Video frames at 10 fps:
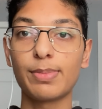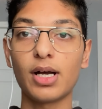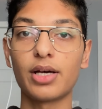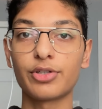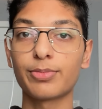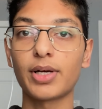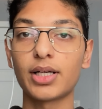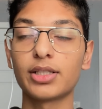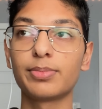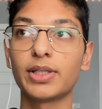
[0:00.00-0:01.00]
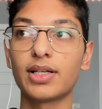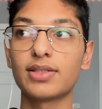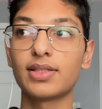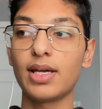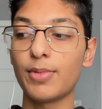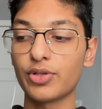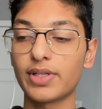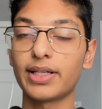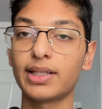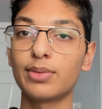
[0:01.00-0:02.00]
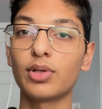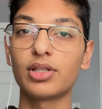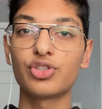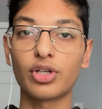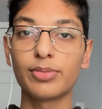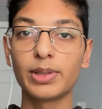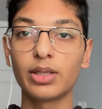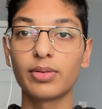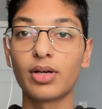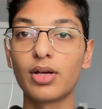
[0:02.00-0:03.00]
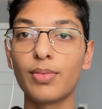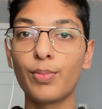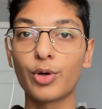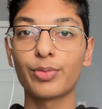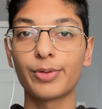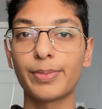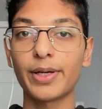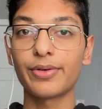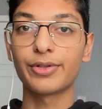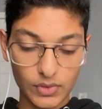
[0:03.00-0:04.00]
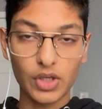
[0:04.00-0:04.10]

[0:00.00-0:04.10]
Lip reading: it underpotted because they most likely will enjoy being more root bound.